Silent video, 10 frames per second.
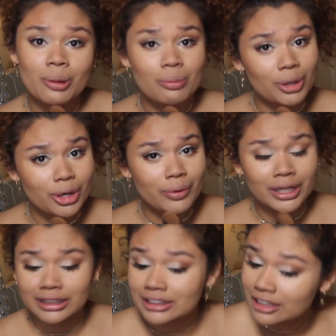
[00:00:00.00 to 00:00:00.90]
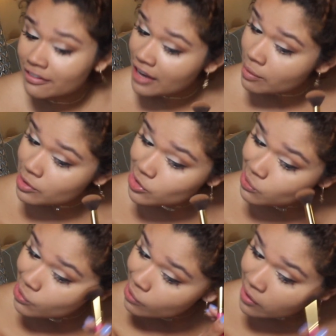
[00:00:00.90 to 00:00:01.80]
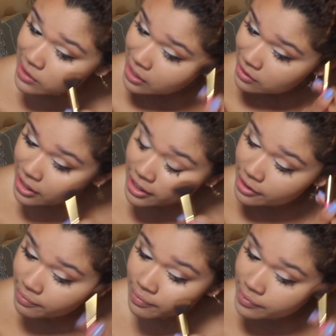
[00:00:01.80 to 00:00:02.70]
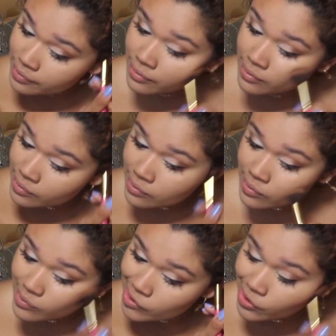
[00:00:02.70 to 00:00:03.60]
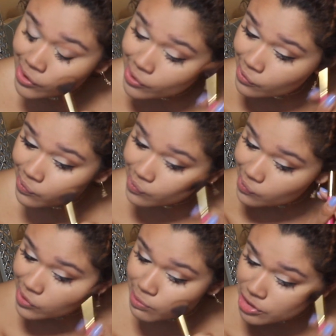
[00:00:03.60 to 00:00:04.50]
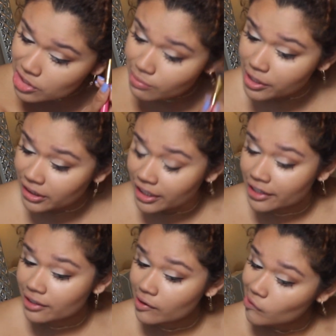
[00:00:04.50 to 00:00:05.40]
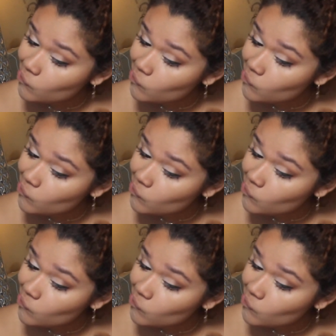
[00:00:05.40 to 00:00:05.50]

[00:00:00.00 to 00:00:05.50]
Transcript: pretty weird stuff happen to me while I was out there. You know, especially being like